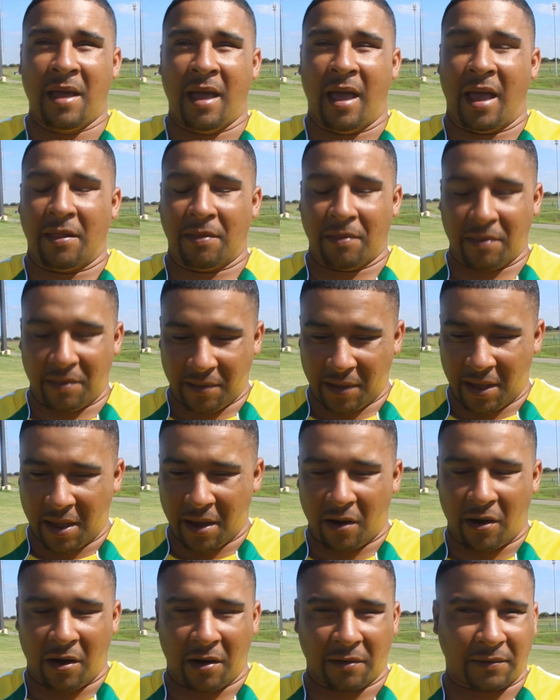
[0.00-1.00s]
And
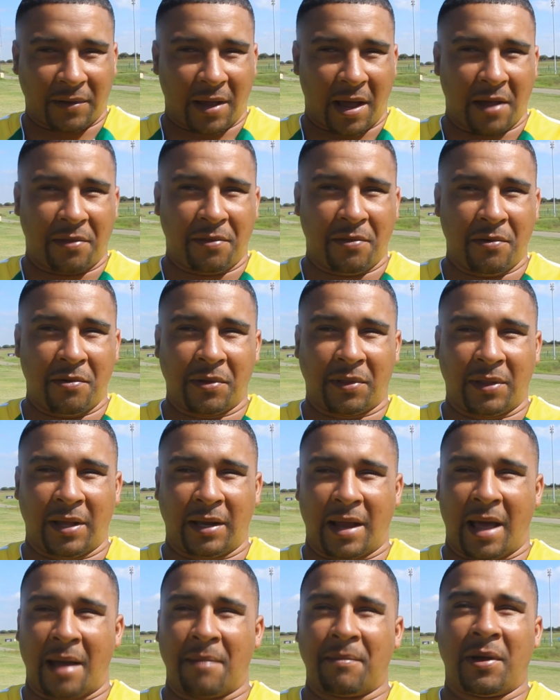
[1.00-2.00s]
thereafter I thought
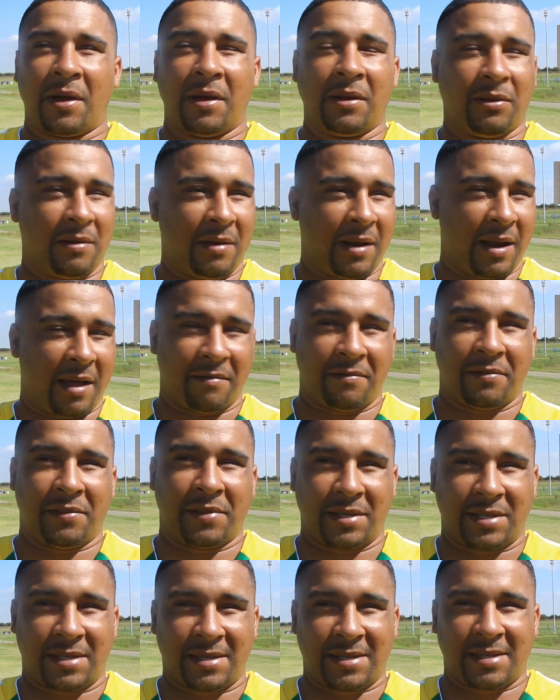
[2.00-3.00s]
that I'm going to love
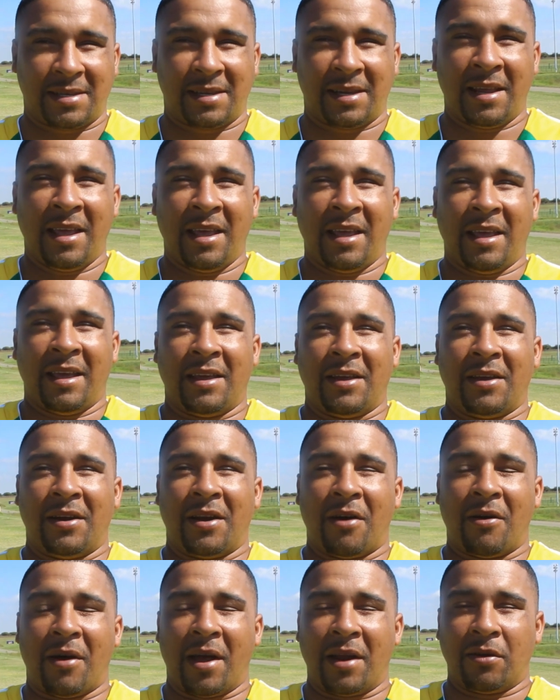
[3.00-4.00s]
this.
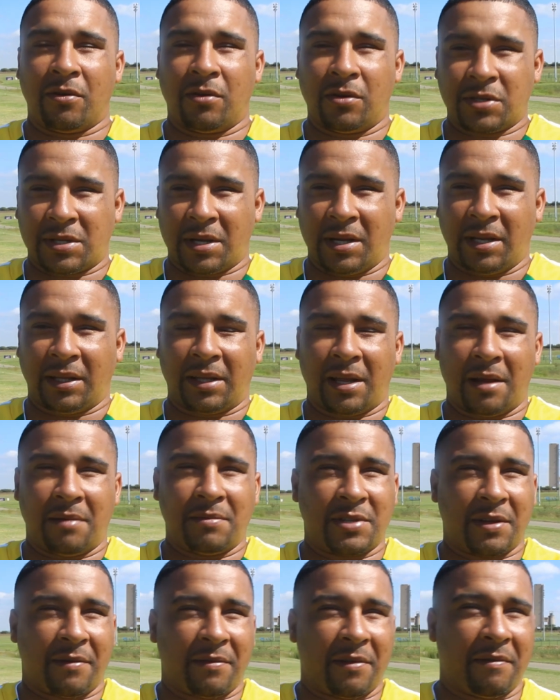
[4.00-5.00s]
And also in
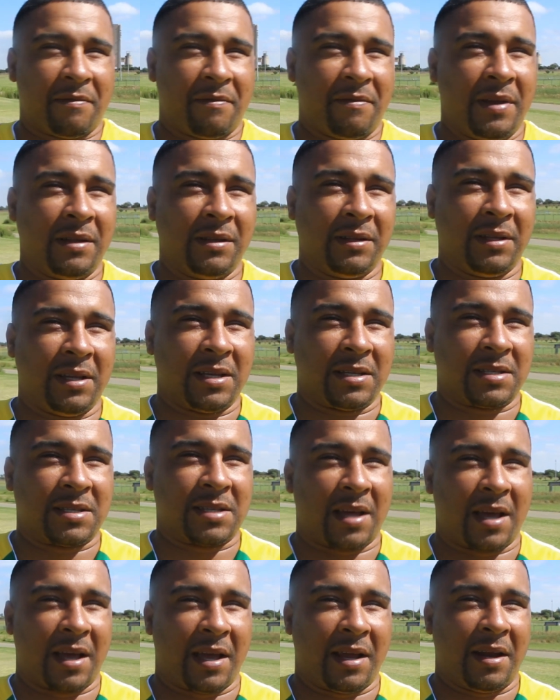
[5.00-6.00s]
terms of the fielding
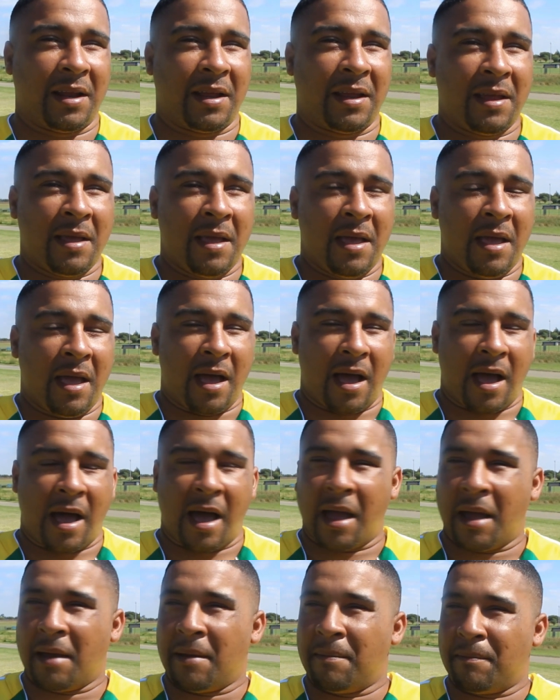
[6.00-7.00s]
side,
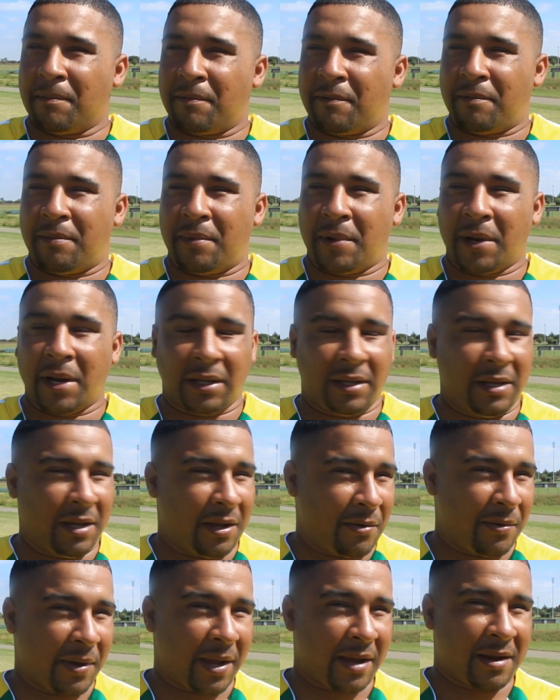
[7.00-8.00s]
I'm pretty
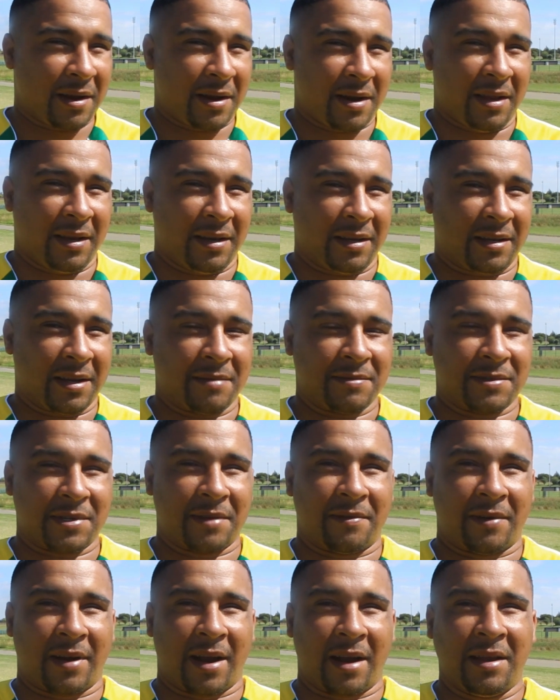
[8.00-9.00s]
quick in terms
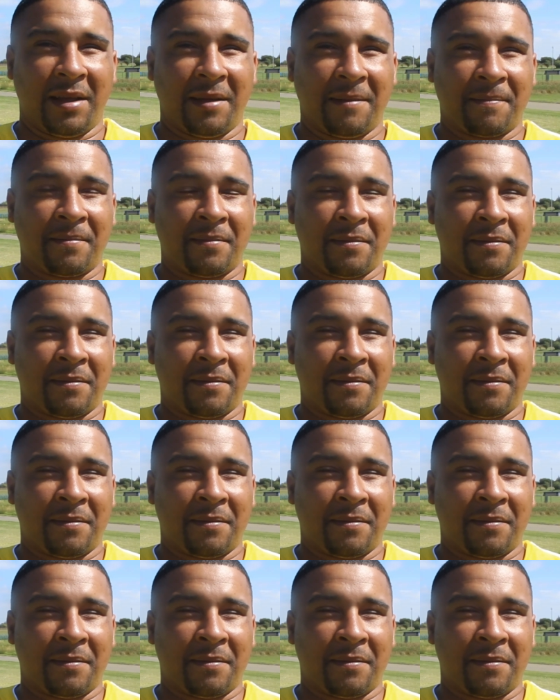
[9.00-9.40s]
of running.